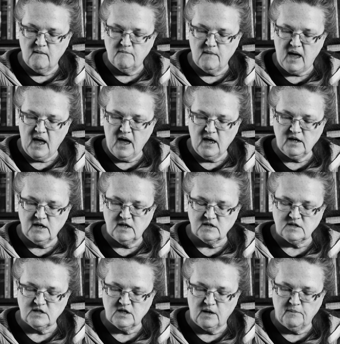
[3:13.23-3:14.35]
Man
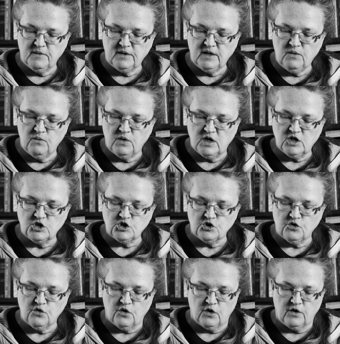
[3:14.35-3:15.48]
is doubly
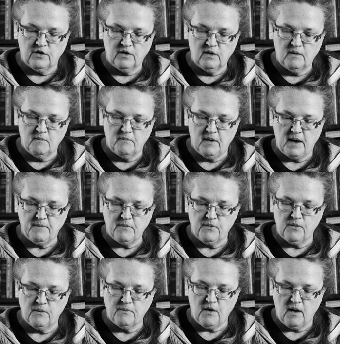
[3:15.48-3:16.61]
reassured by
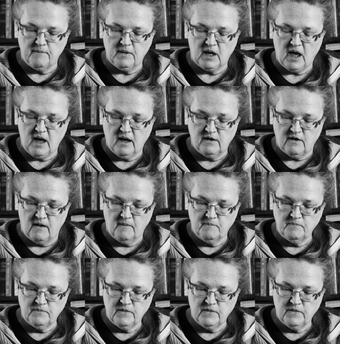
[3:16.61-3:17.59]
pr propaganda.